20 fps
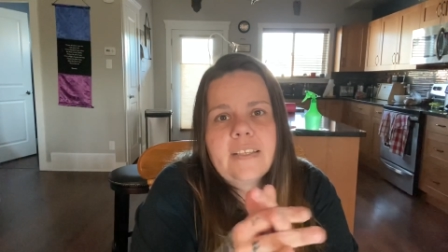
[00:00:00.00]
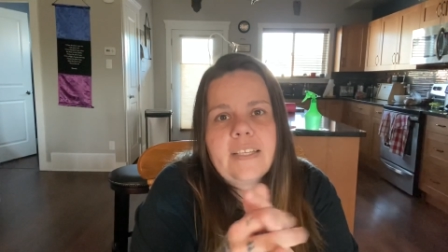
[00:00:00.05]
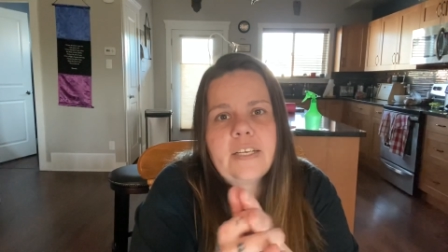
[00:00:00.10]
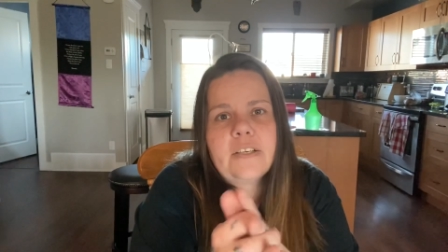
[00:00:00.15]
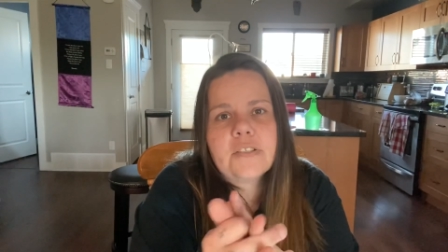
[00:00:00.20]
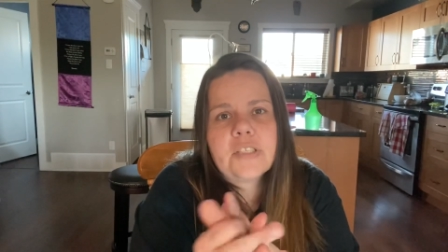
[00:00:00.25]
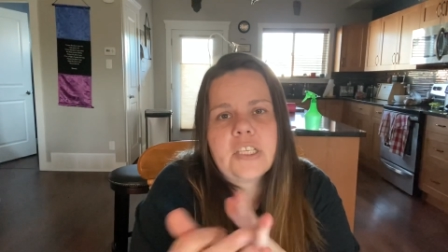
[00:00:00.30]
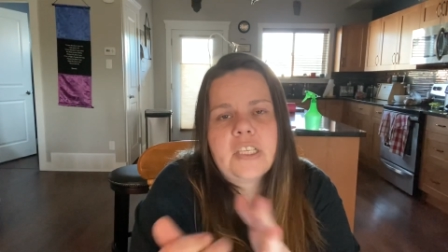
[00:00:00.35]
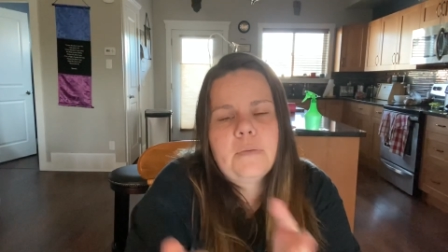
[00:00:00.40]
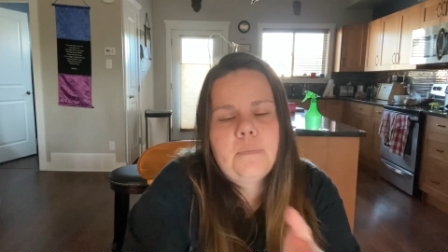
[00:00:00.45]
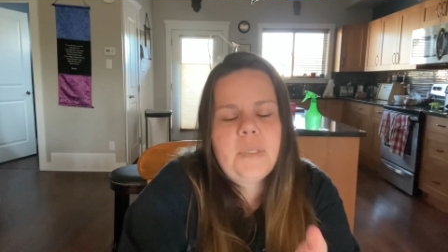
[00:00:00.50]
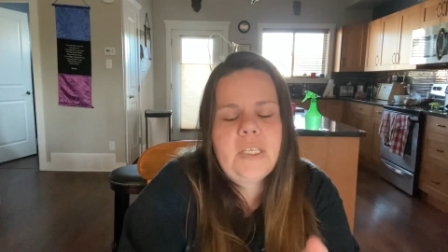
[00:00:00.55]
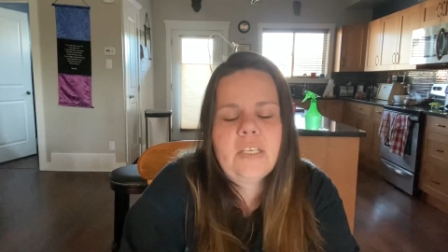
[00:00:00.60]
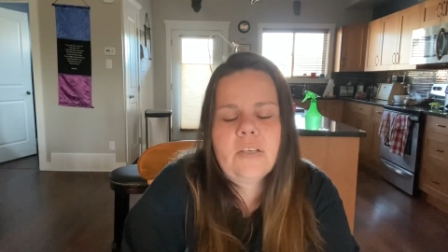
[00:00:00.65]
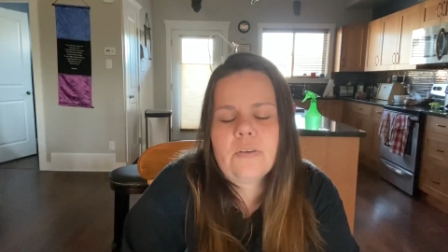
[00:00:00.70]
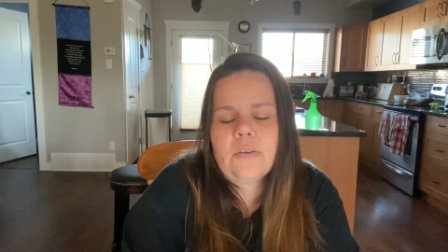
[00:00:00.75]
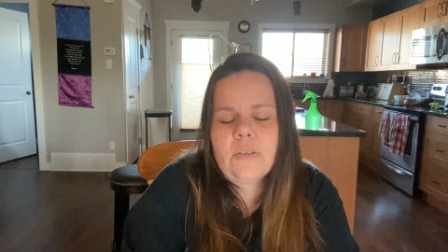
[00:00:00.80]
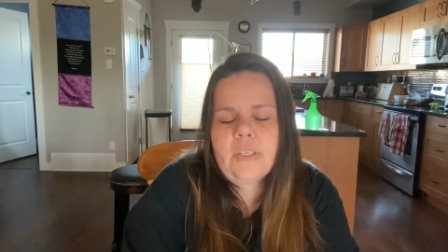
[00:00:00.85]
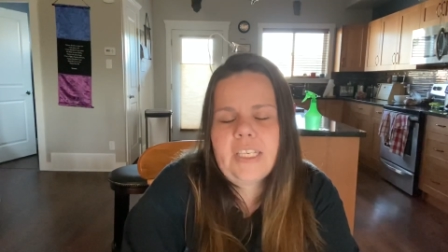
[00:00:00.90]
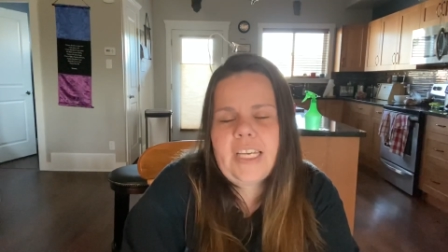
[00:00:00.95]
There's going to be
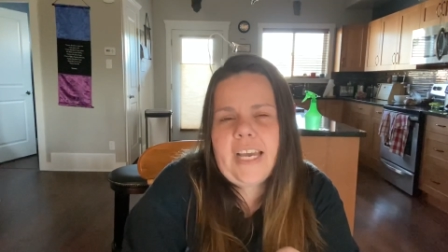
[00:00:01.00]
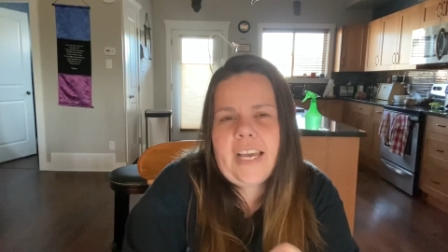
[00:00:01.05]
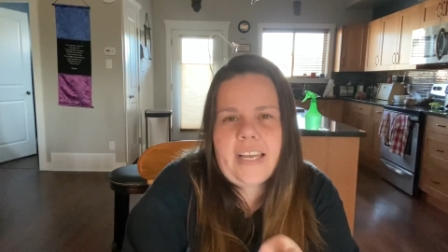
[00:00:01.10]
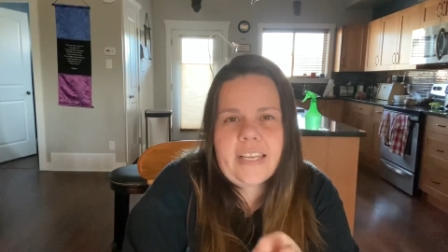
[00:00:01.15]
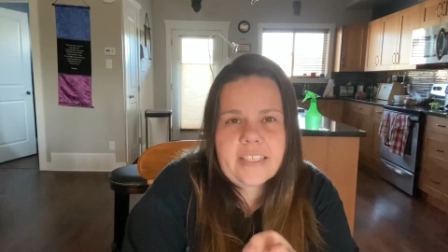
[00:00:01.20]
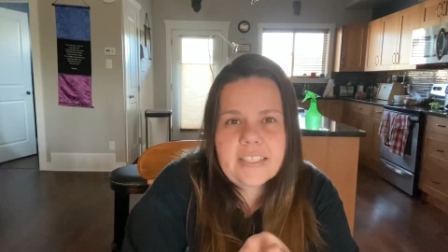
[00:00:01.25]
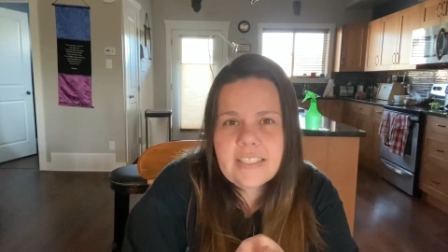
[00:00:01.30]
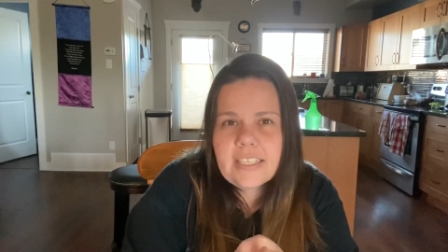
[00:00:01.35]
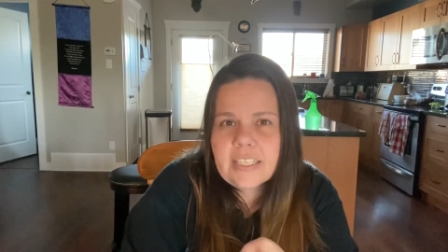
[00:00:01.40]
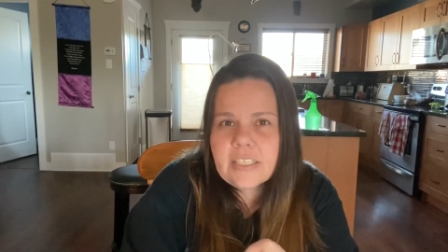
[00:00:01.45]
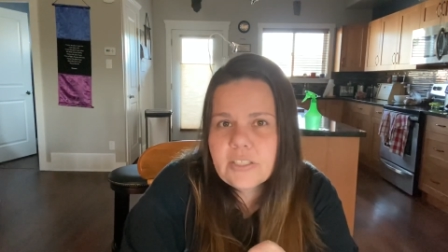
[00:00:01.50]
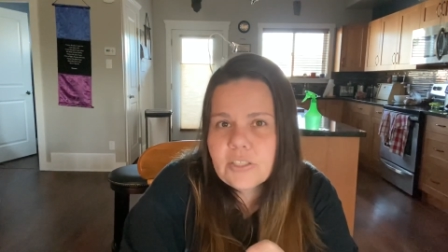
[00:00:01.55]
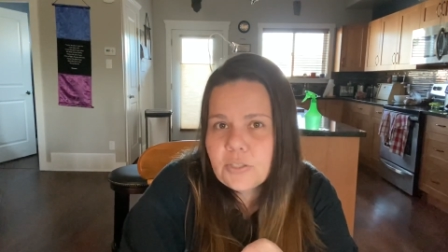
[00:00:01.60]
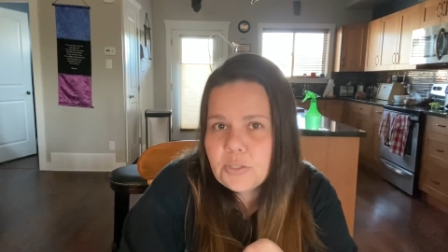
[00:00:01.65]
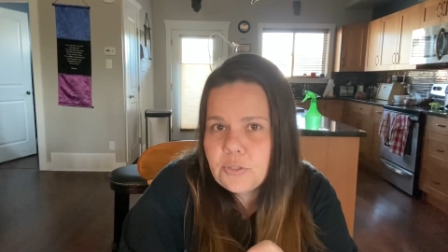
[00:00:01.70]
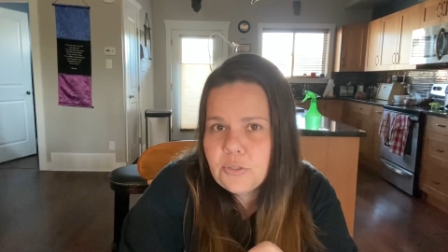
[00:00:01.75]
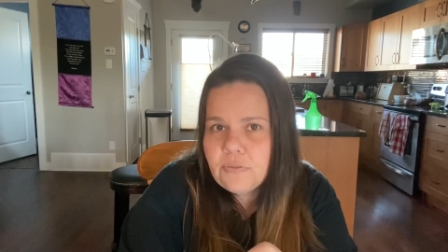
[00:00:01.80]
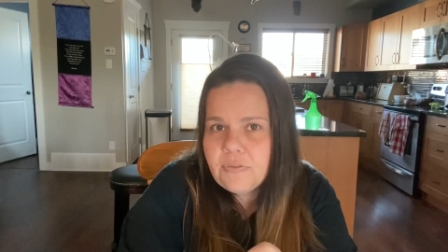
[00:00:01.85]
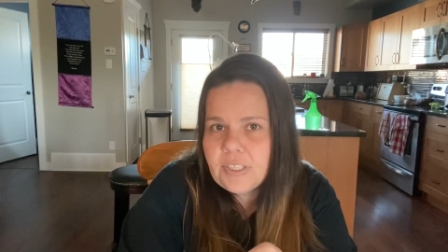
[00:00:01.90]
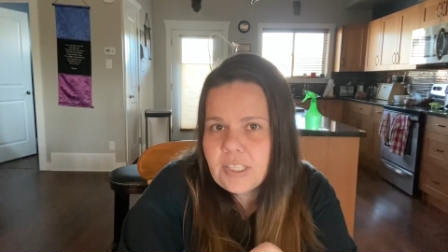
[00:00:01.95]
early access
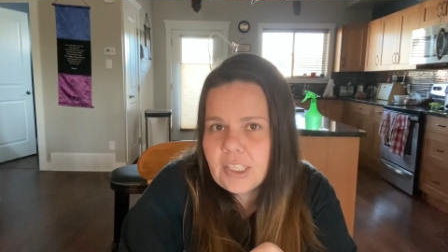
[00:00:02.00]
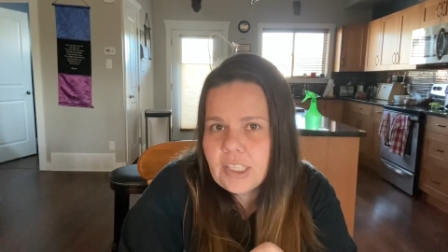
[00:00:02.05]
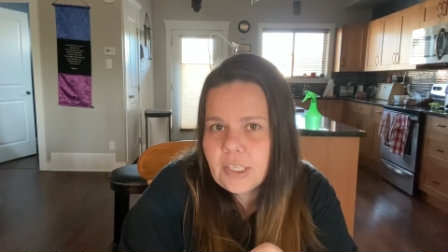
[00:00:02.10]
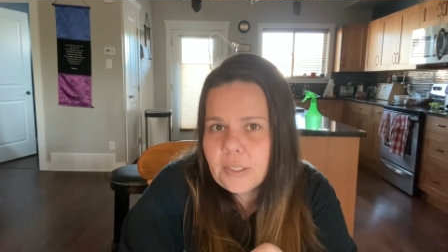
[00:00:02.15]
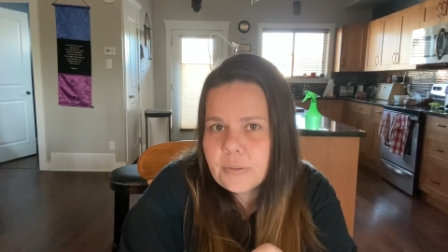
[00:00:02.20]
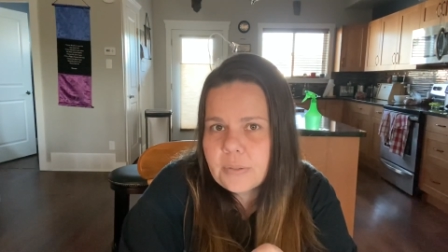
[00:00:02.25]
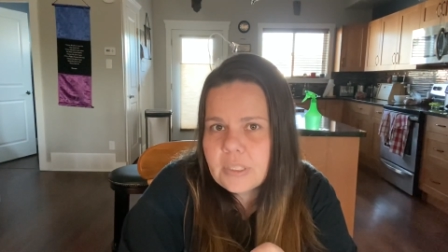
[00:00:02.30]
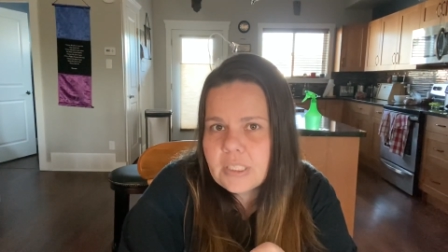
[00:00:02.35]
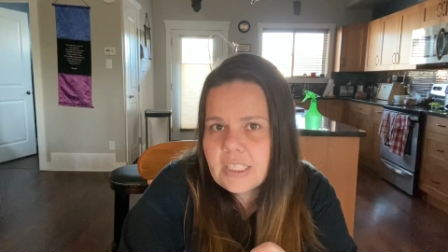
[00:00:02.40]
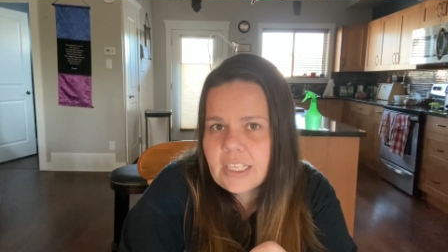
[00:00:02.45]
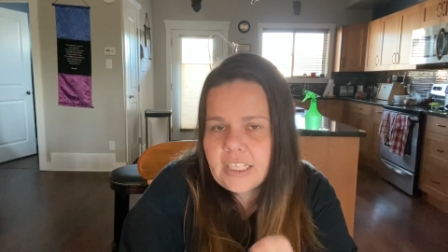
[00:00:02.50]
to videos.